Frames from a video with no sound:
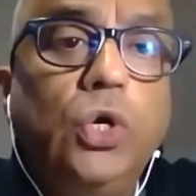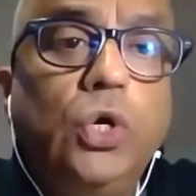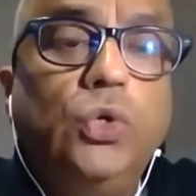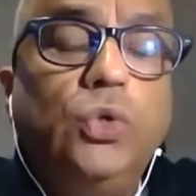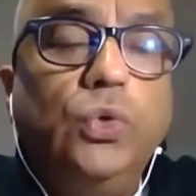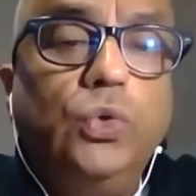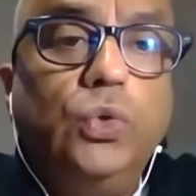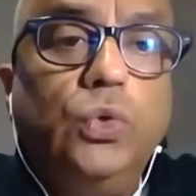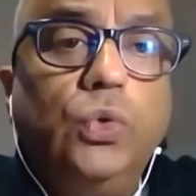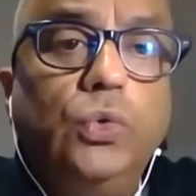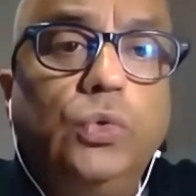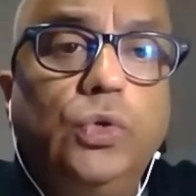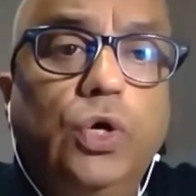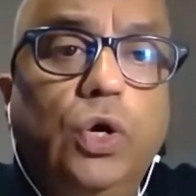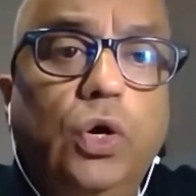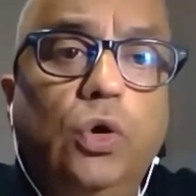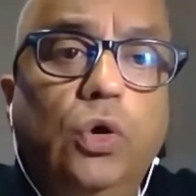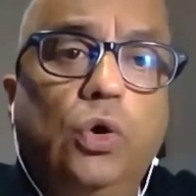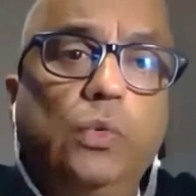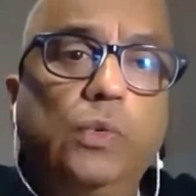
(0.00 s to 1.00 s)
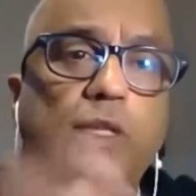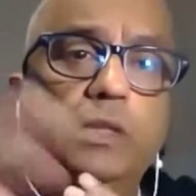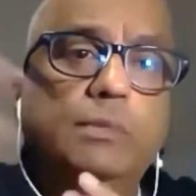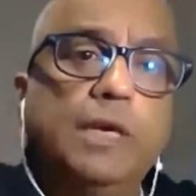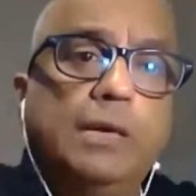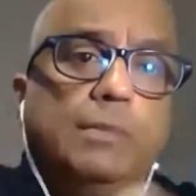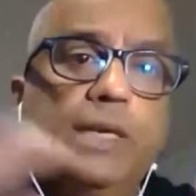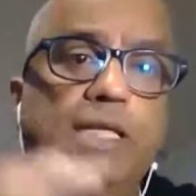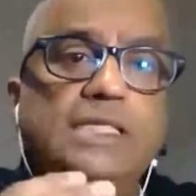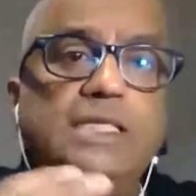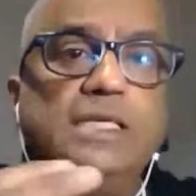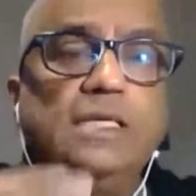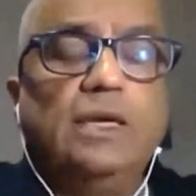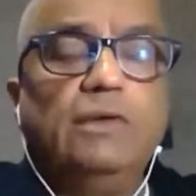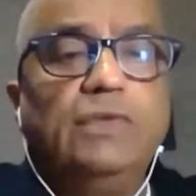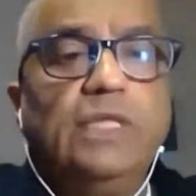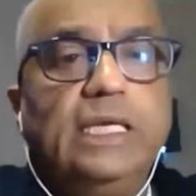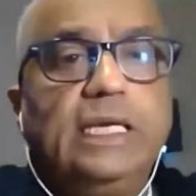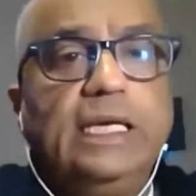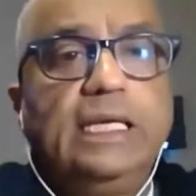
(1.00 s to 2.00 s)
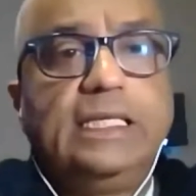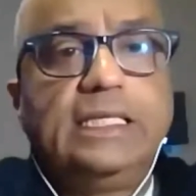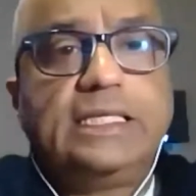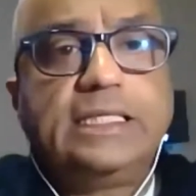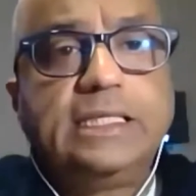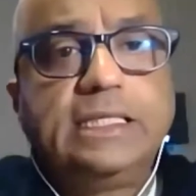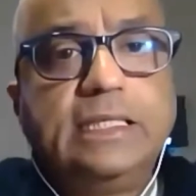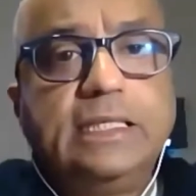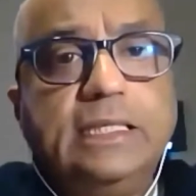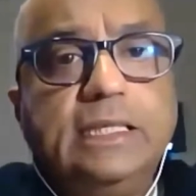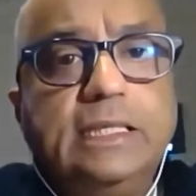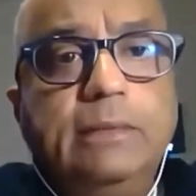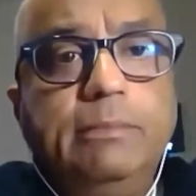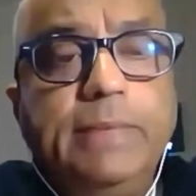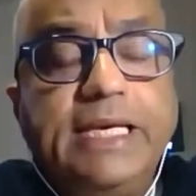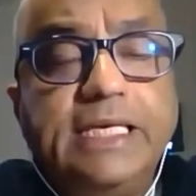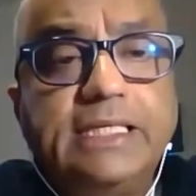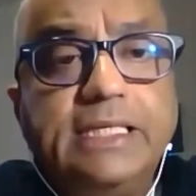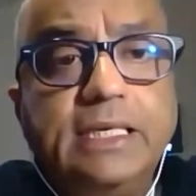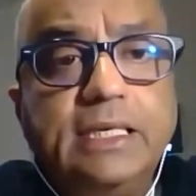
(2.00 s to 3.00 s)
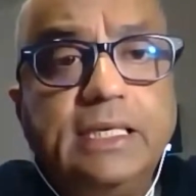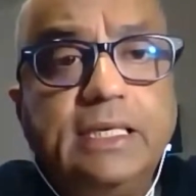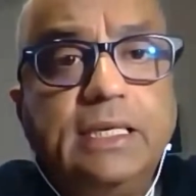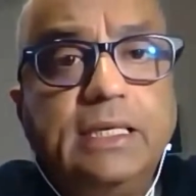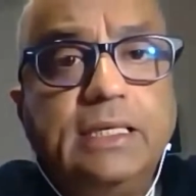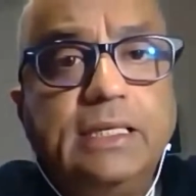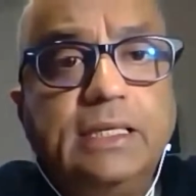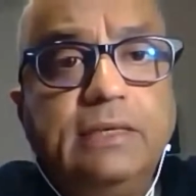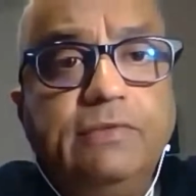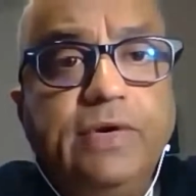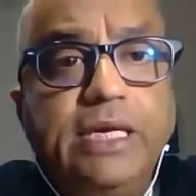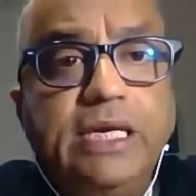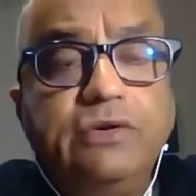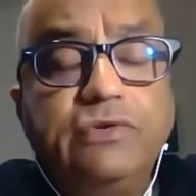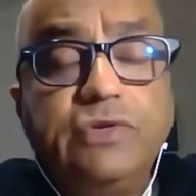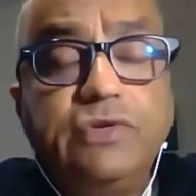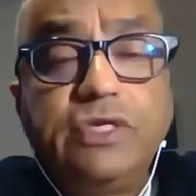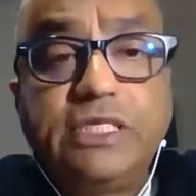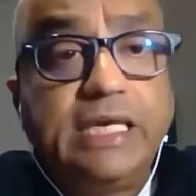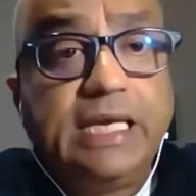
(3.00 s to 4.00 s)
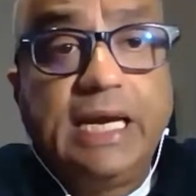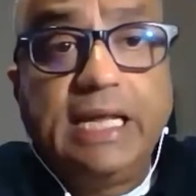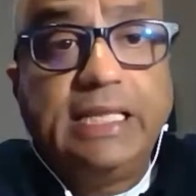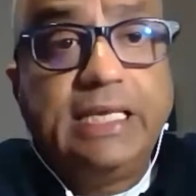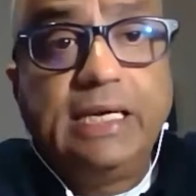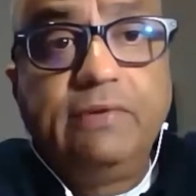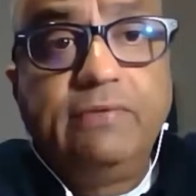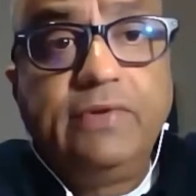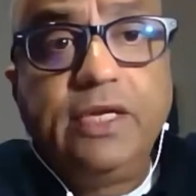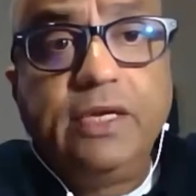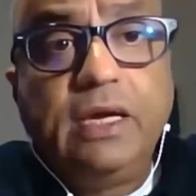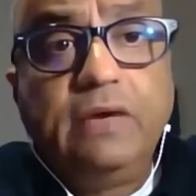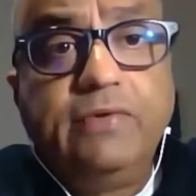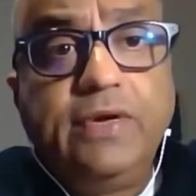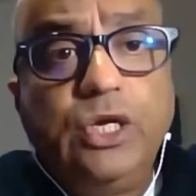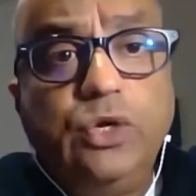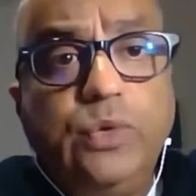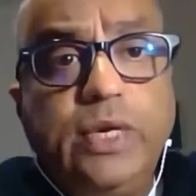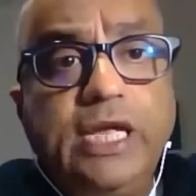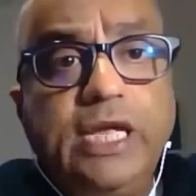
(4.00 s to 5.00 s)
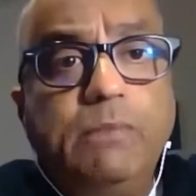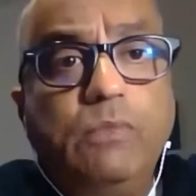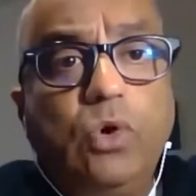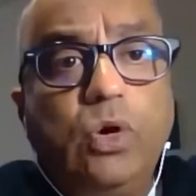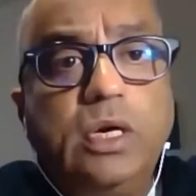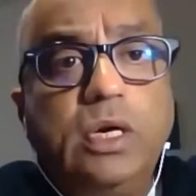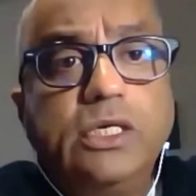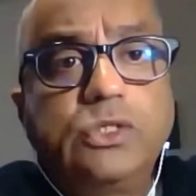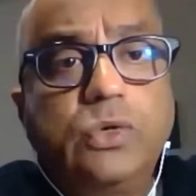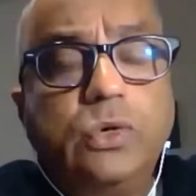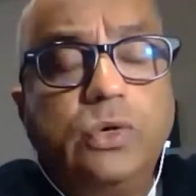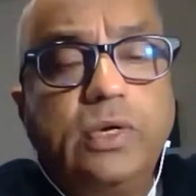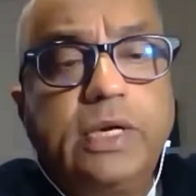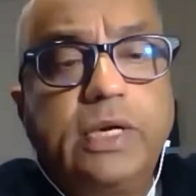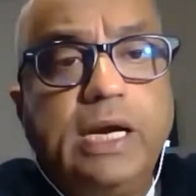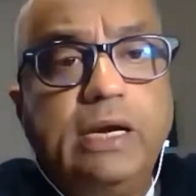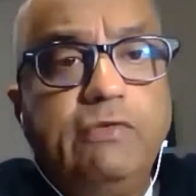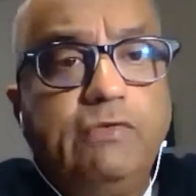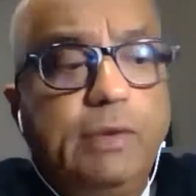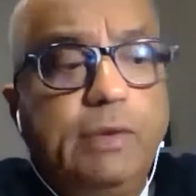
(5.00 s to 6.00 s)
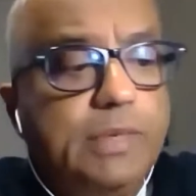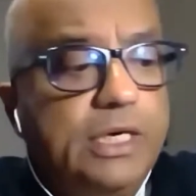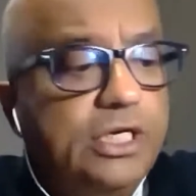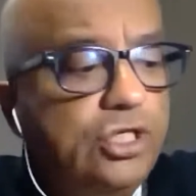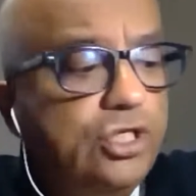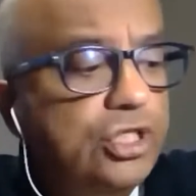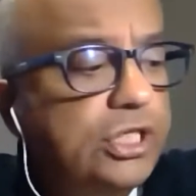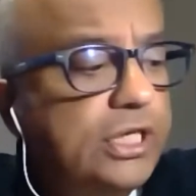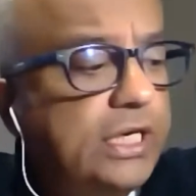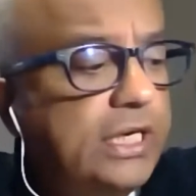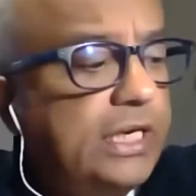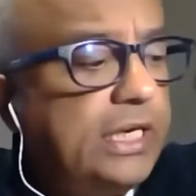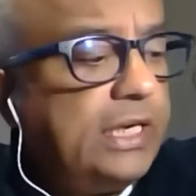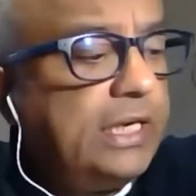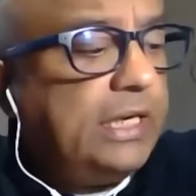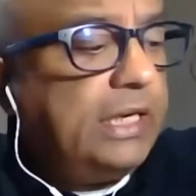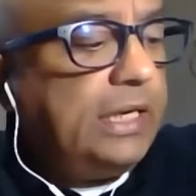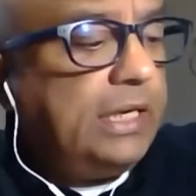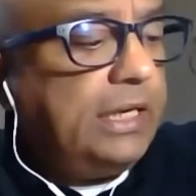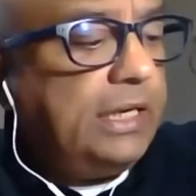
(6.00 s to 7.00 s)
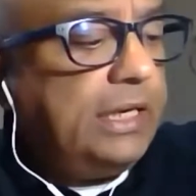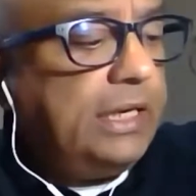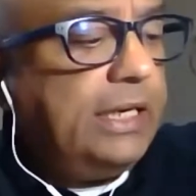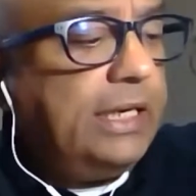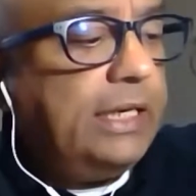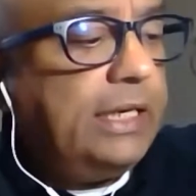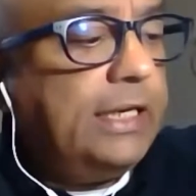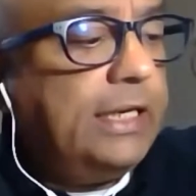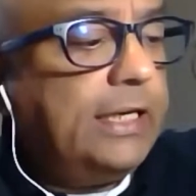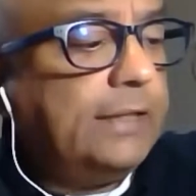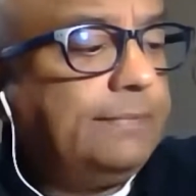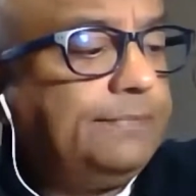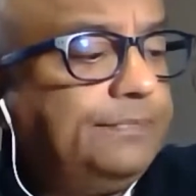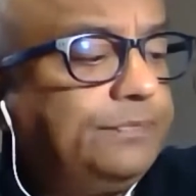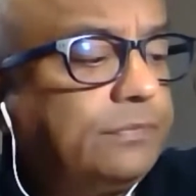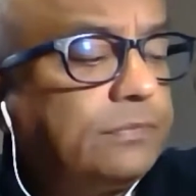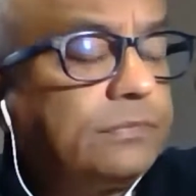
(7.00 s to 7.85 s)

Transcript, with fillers: to you know along with payments and everything else uh, makes it uh, very interesting and i think a, a, very unique model is going to kind of emerge uh, in india